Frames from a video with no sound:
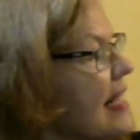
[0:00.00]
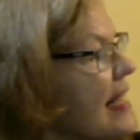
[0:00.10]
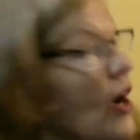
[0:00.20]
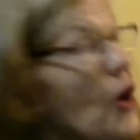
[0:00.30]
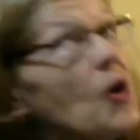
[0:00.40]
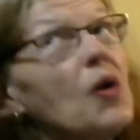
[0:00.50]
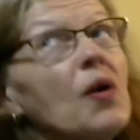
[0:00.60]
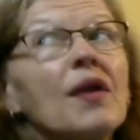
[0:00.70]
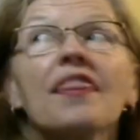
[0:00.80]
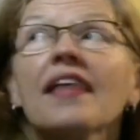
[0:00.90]

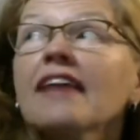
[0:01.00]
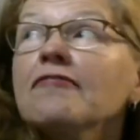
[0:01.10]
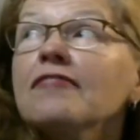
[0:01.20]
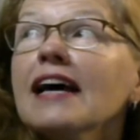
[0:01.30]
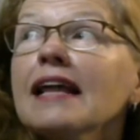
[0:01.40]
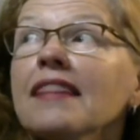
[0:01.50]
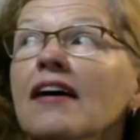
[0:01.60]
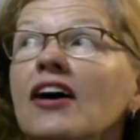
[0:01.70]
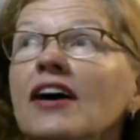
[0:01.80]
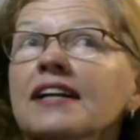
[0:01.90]
Oh, and there fly the
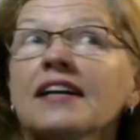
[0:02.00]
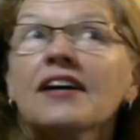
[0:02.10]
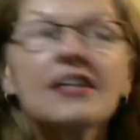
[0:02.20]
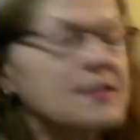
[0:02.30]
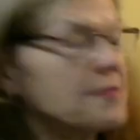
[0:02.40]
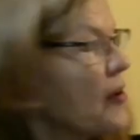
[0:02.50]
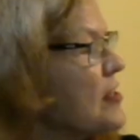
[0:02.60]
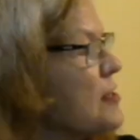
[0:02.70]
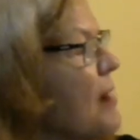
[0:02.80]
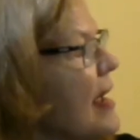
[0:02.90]
hardy-dars
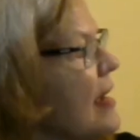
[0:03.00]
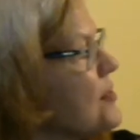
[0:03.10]
across my house